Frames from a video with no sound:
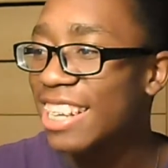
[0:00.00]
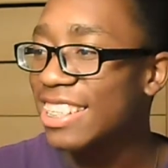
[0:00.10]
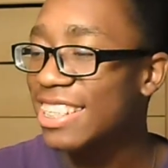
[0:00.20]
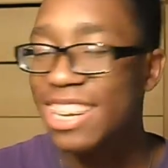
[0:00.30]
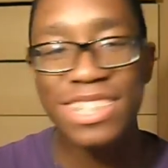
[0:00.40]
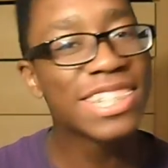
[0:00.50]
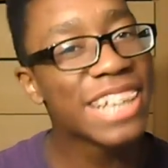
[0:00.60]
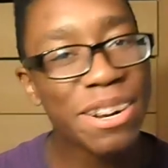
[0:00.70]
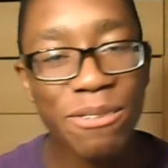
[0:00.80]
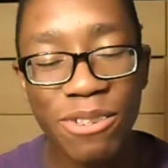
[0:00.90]
She's not
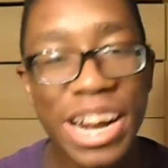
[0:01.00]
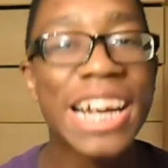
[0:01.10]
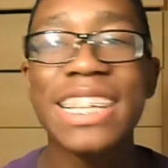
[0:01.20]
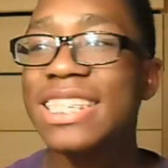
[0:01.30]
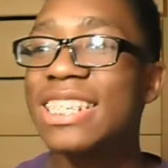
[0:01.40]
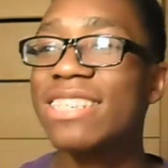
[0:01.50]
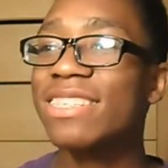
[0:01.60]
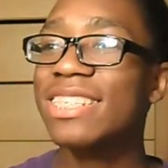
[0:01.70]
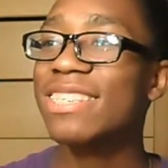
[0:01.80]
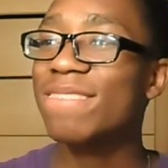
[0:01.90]
afraid to, you
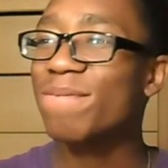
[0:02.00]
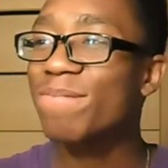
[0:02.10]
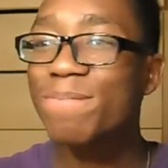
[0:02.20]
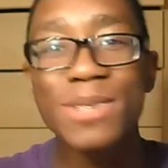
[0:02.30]
know, just